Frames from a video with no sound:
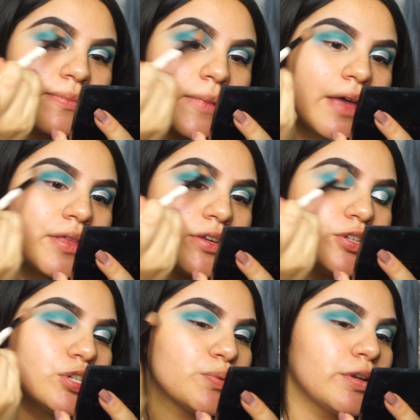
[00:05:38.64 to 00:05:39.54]
And then you
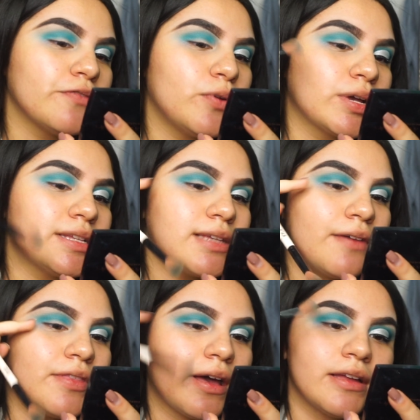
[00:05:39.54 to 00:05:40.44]
just want to focus
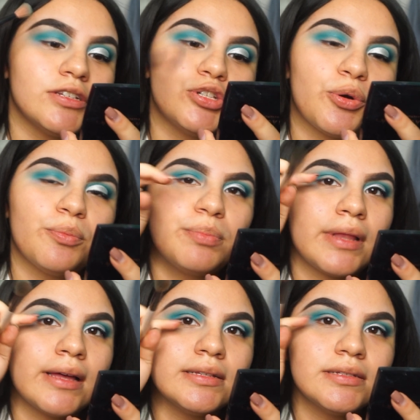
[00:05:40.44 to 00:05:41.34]
on the end. Don't
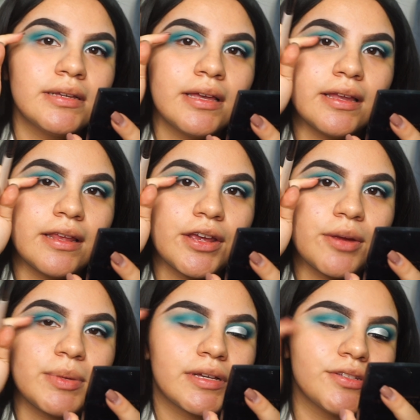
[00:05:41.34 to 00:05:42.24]
blend in here
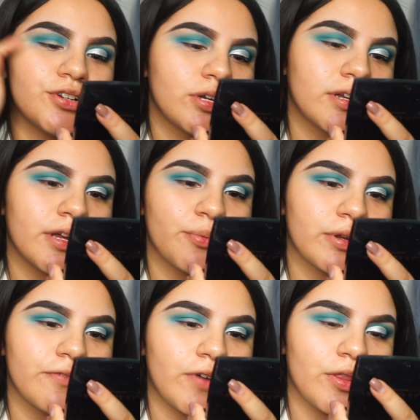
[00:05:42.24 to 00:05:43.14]
because you're gonna get rid
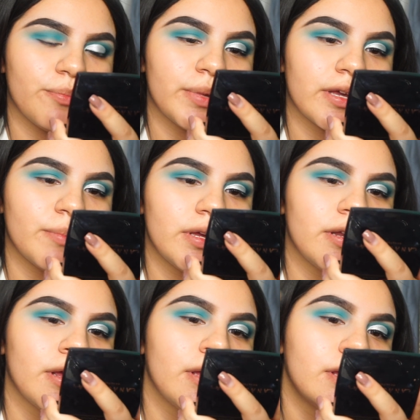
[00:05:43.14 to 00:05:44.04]
of all the pigment.
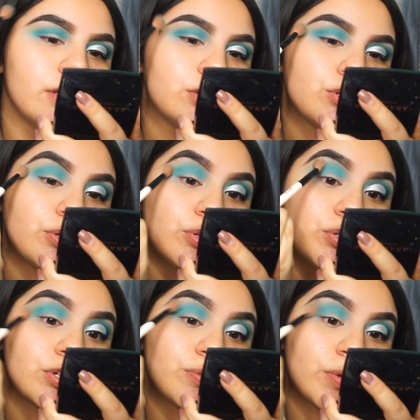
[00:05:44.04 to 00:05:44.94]
So you
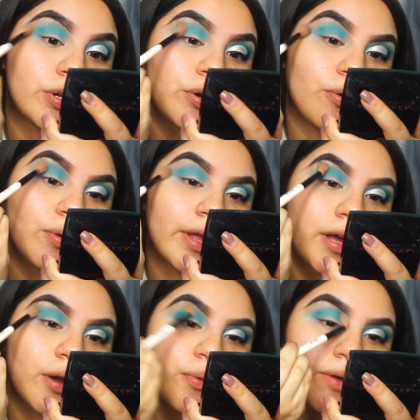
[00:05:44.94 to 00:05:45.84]
just want to go
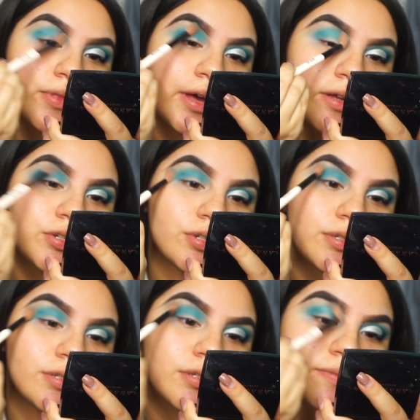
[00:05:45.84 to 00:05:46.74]
like around the edges.